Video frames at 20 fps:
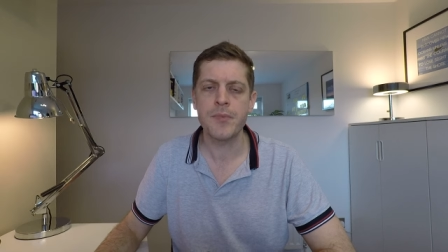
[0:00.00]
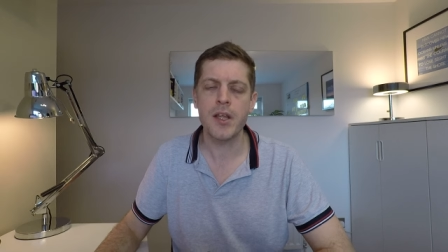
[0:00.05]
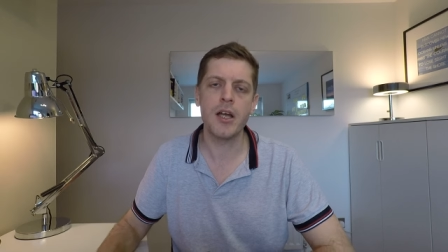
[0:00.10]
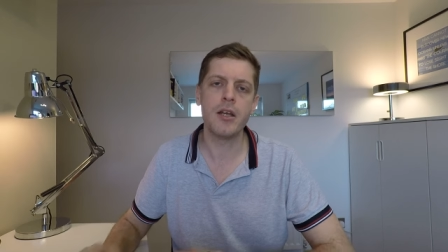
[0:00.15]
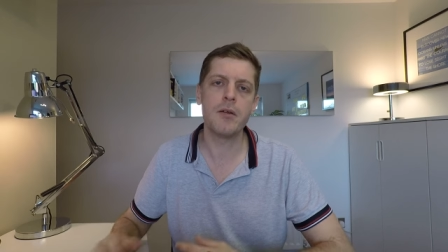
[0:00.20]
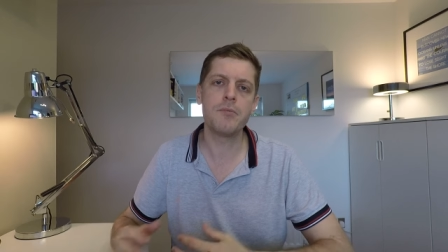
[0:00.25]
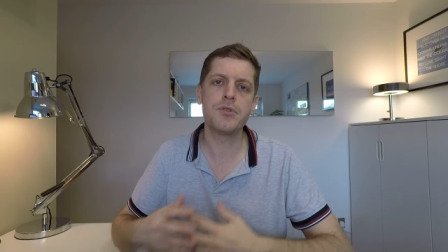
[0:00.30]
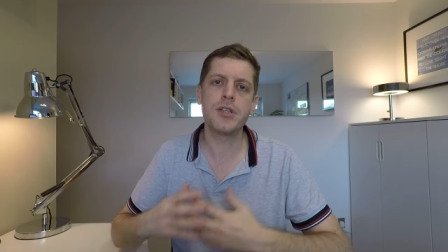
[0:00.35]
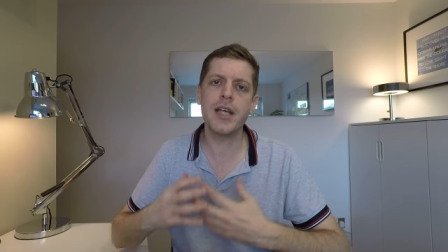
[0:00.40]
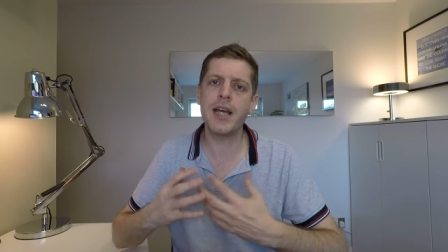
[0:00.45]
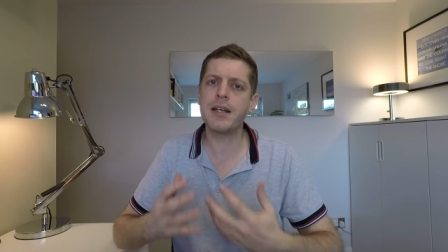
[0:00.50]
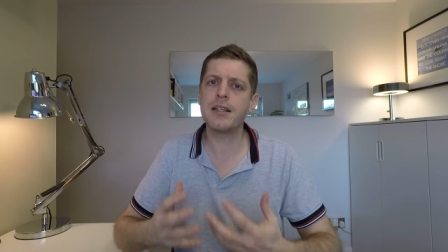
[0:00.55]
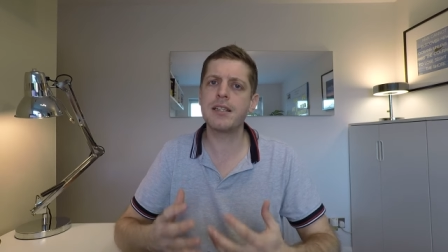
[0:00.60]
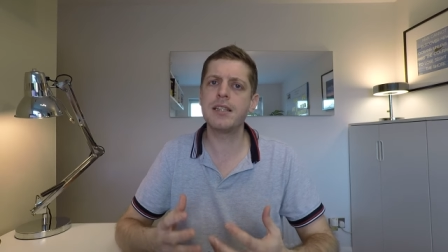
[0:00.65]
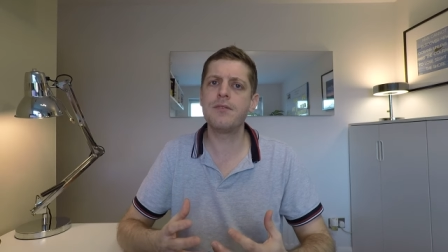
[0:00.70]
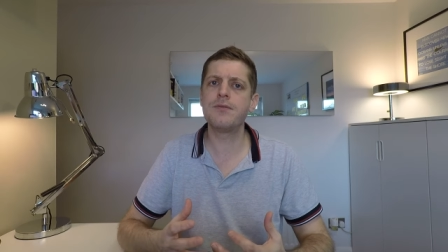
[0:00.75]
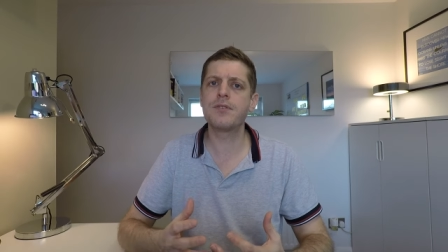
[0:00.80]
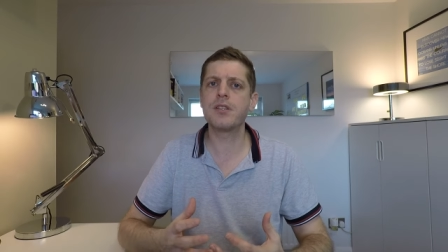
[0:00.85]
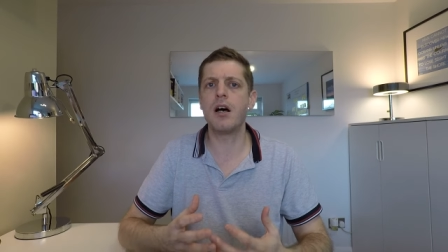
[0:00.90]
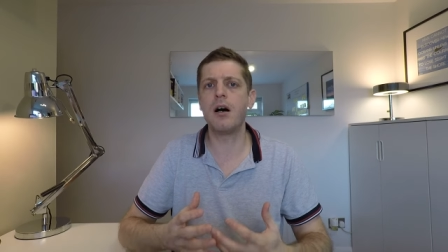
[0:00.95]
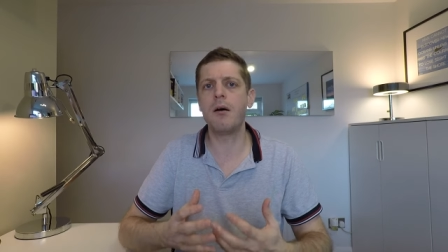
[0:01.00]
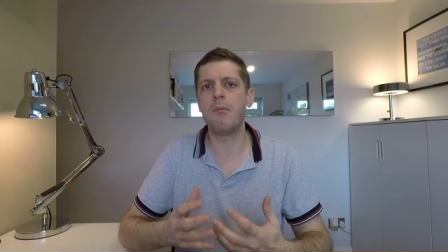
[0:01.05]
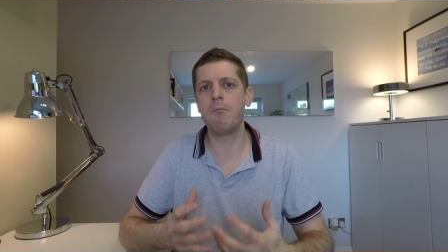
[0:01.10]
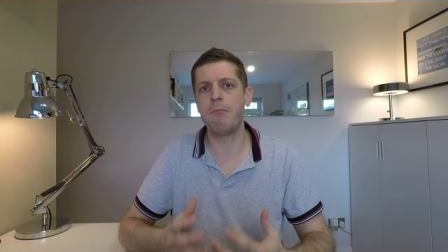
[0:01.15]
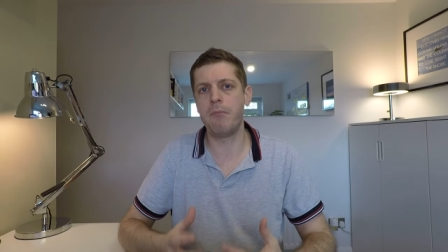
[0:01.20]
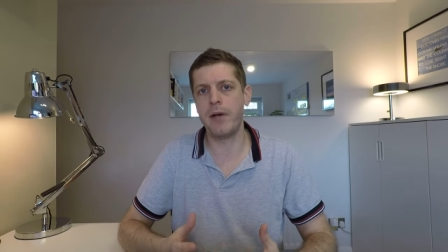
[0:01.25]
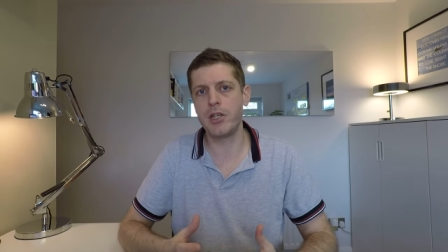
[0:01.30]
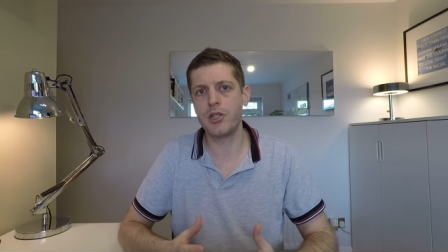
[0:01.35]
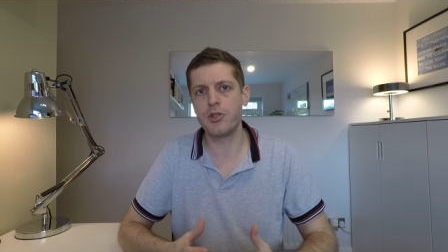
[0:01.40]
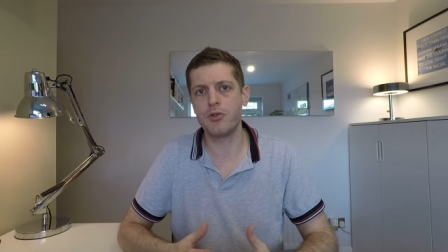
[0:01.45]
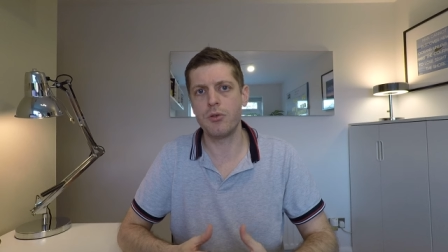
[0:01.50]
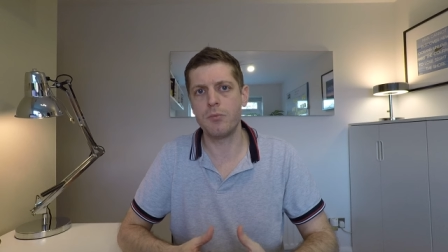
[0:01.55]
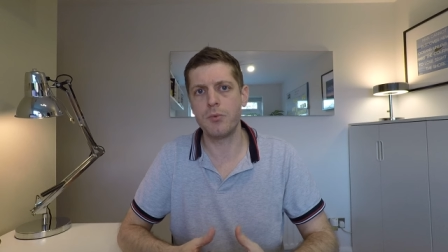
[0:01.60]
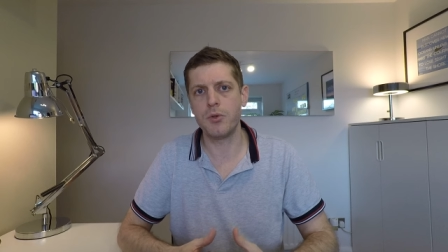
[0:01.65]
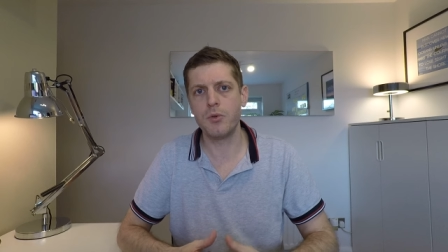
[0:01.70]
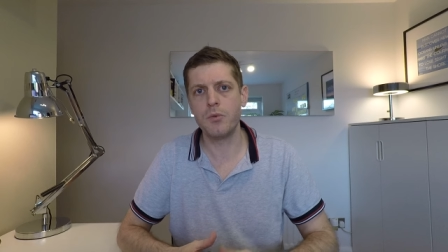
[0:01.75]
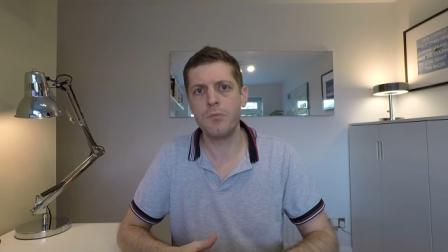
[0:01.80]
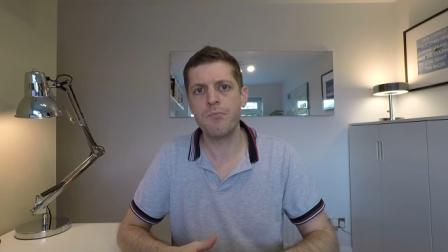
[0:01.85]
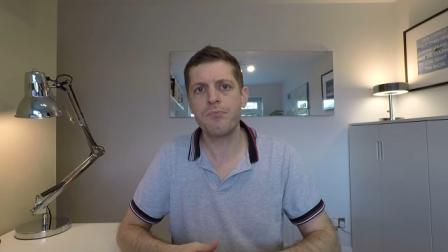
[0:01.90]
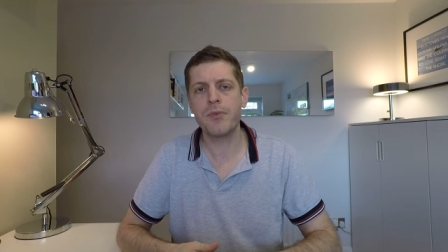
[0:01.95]
And objectives aren't
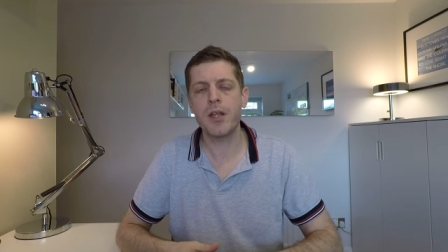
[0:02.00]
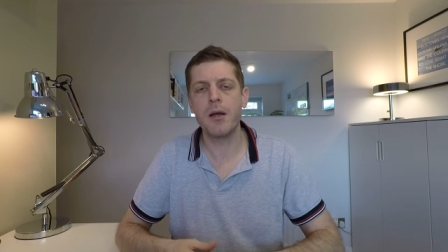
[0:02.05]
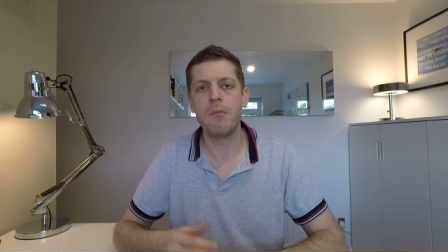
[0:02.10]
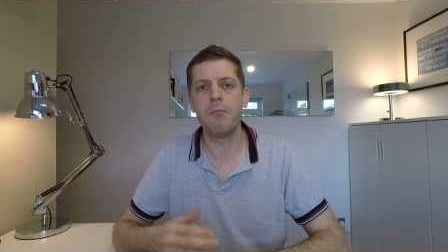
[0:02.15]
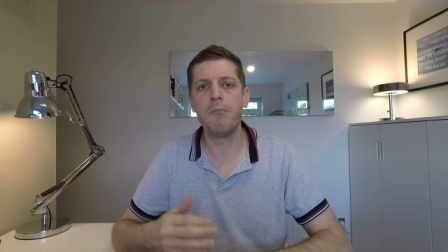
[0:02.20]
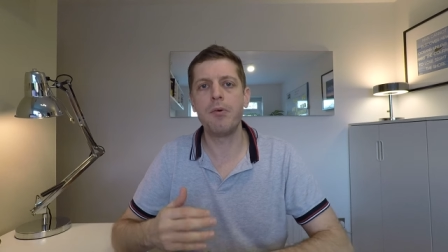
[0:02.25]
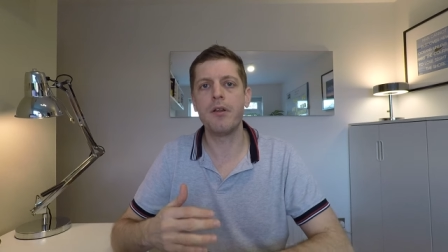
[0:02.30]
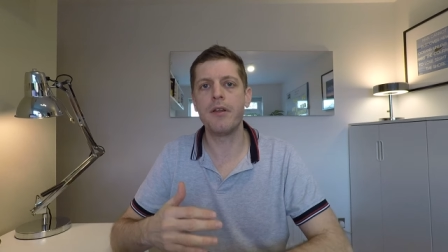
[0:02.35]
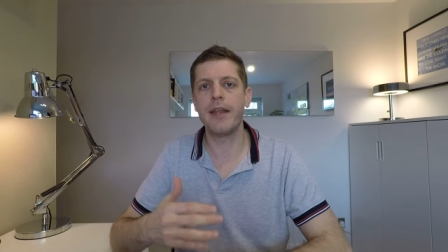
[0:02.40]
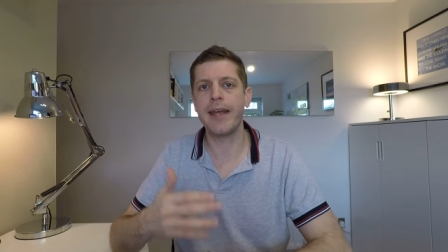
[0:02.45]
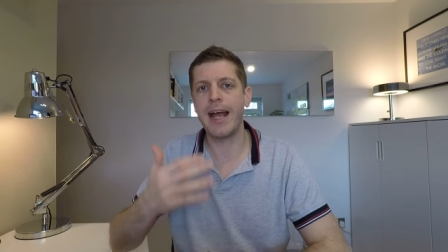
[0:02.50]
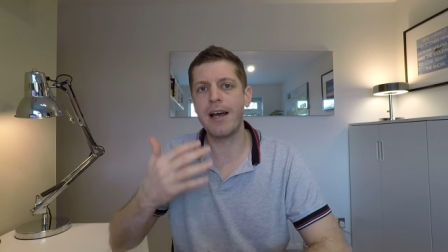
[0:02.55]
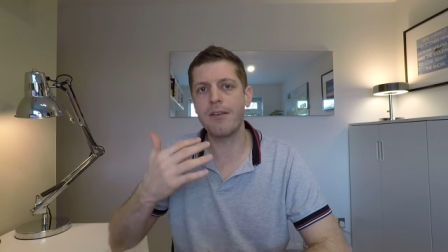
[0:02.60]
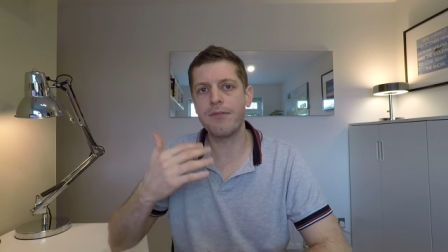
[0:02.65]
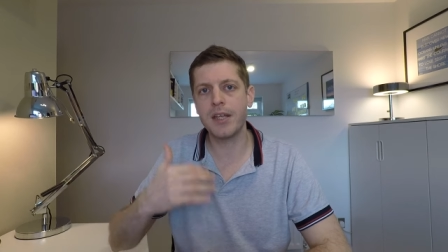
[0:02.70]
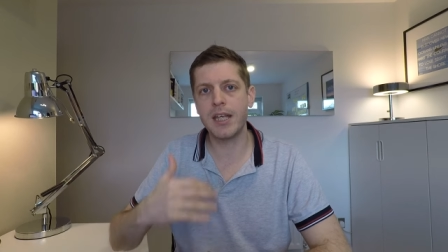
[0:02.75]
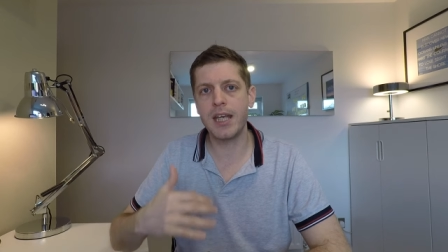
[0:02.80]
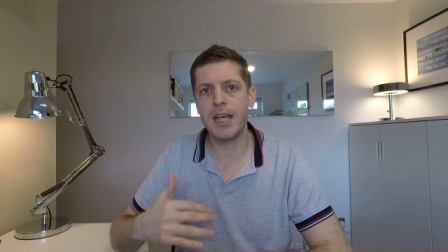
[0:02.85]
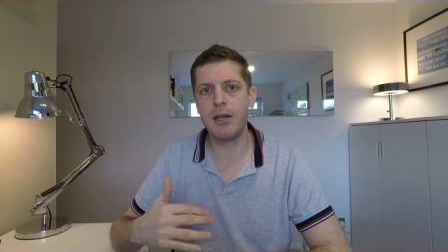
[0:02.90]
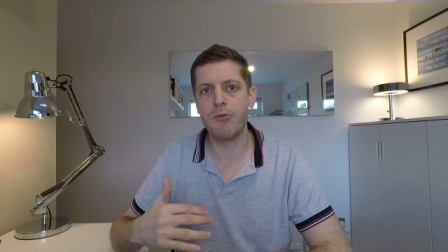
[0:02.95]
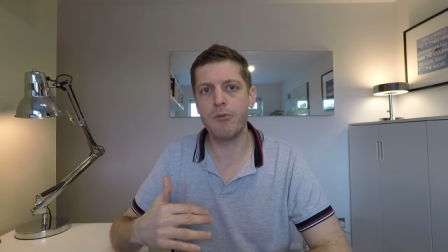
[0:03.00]
measurable, but they have the key